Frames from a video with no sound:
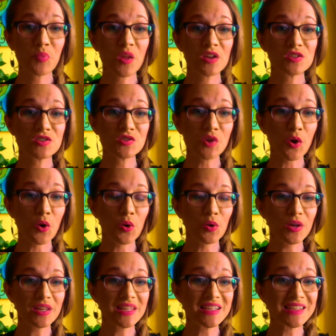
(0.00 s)

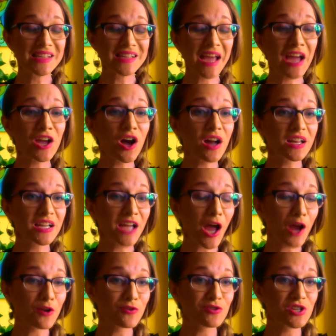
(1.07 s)
So this chaotic
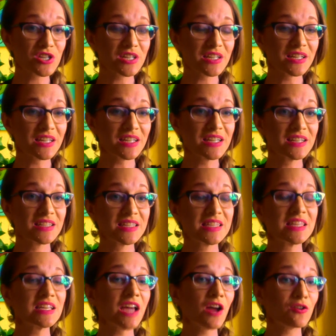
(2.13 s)
energy is
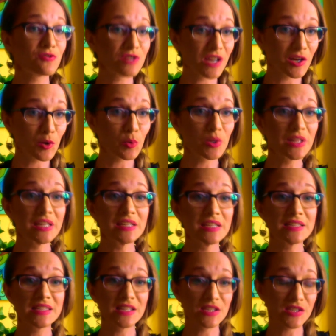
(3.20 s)
the energetic
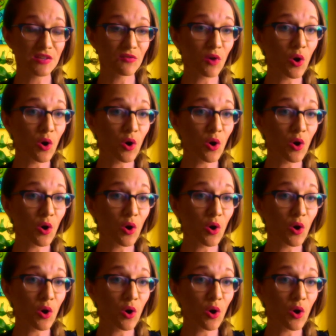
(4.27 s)
releases of